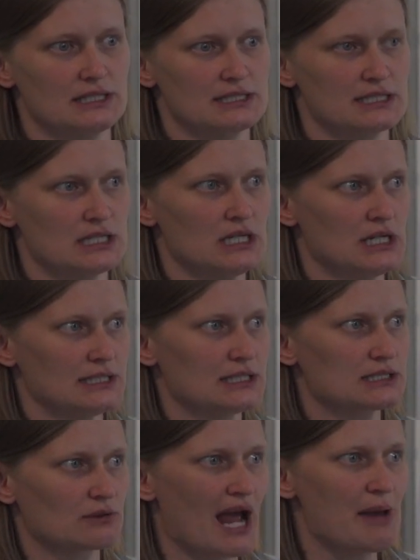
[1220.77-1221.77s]
is
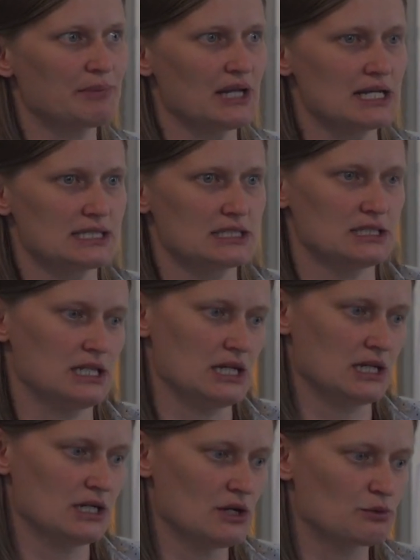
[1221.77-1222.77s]
described as
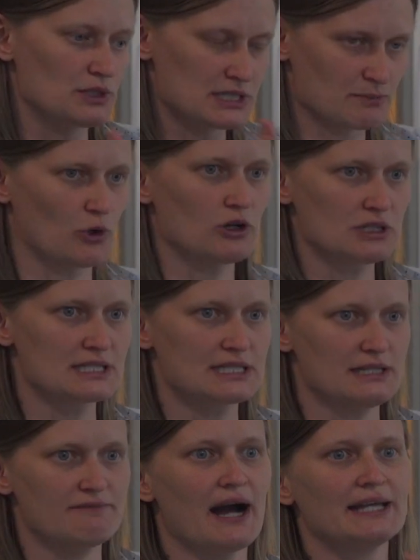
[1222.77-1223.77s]
the response
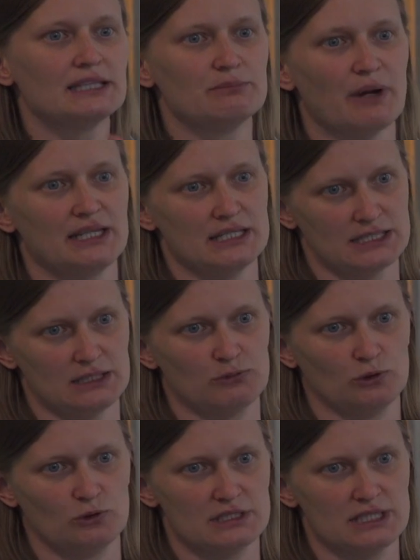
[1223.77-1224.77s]
divided by the
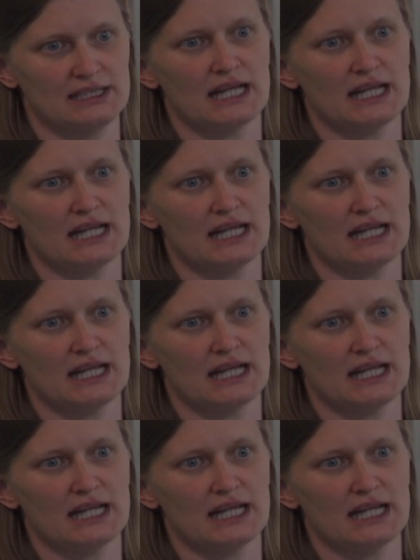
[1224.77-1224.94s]
stimulus.